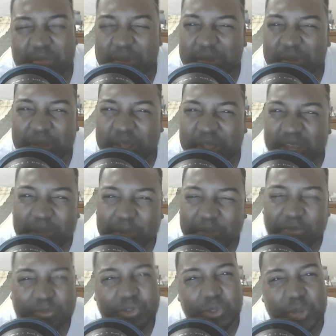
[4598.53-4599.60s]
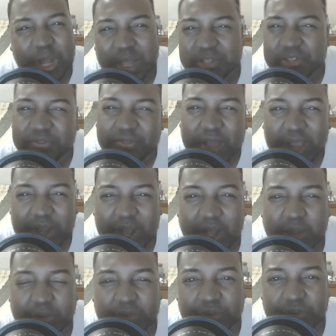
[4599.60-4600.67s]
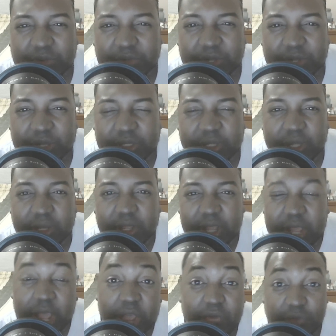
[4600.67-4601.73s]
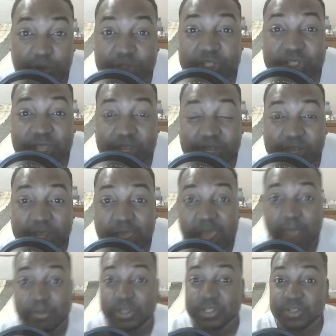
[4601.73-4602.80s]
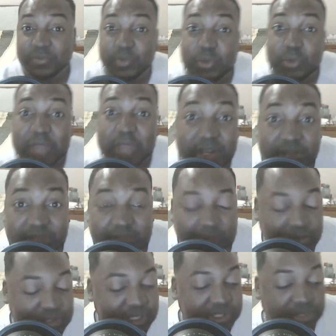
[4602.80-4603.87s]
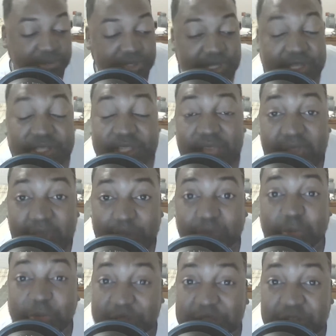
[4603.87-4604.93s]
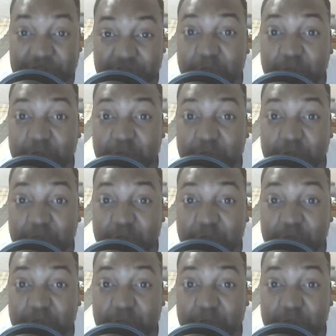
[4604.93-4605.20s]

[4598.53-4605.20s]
anywhere from $2 to $5 or something like that. Versus getting a cab, because if you get in a cab, let me tell you something. These cabs will eat you